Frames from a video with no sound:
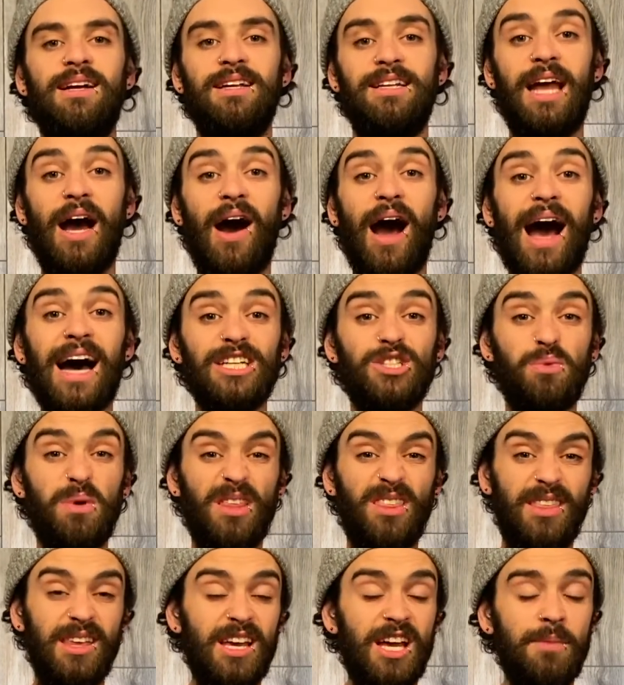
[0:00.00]
Now, as we
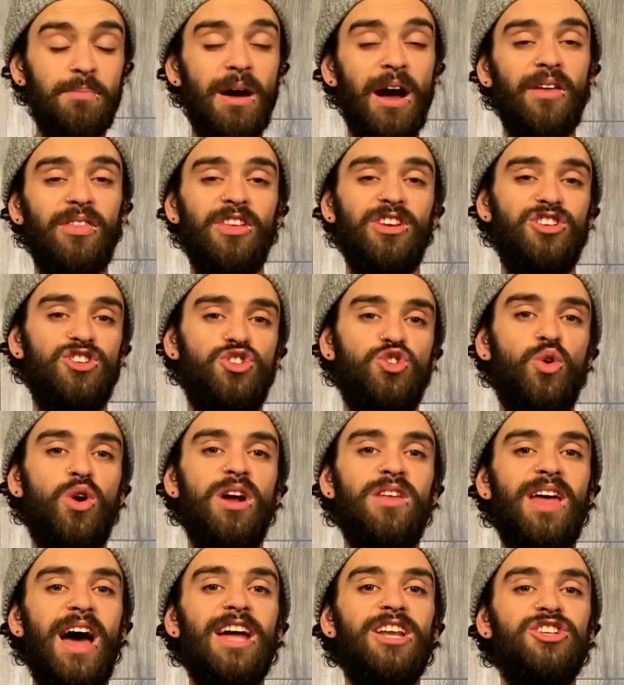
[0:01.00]
think about this
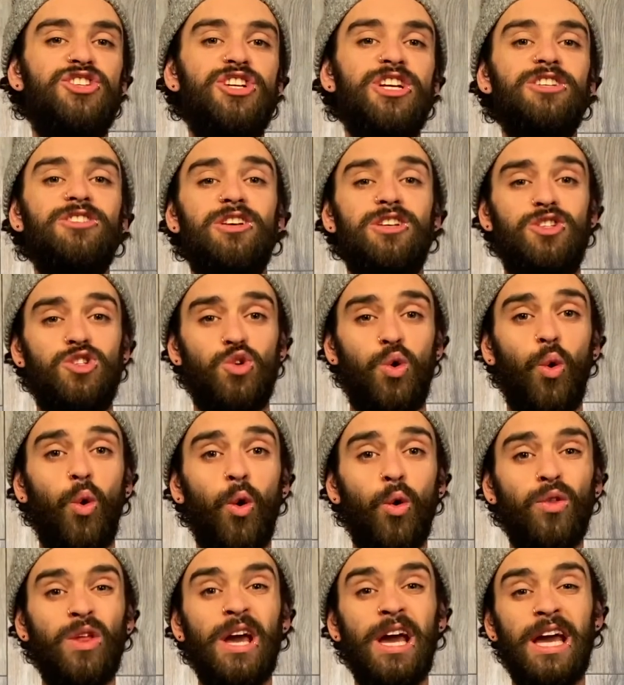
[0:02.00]
story that Jesus
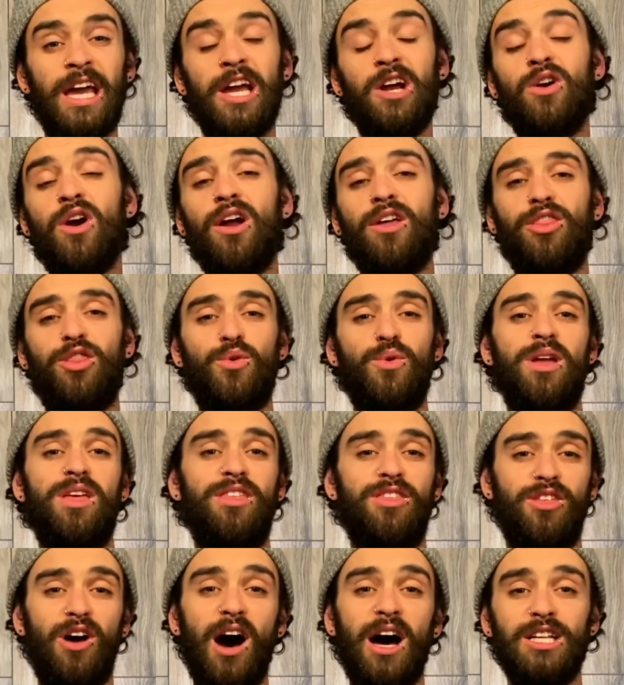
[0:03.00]
told, here are three
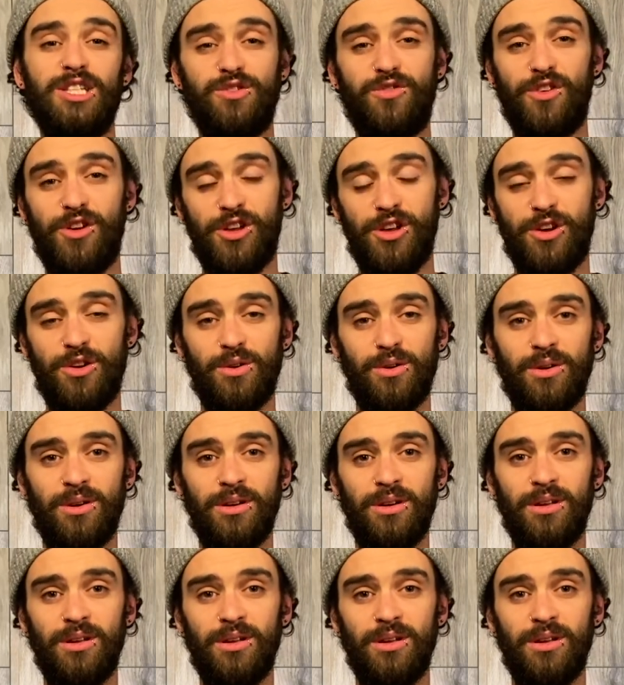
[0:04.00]
thoughts for you.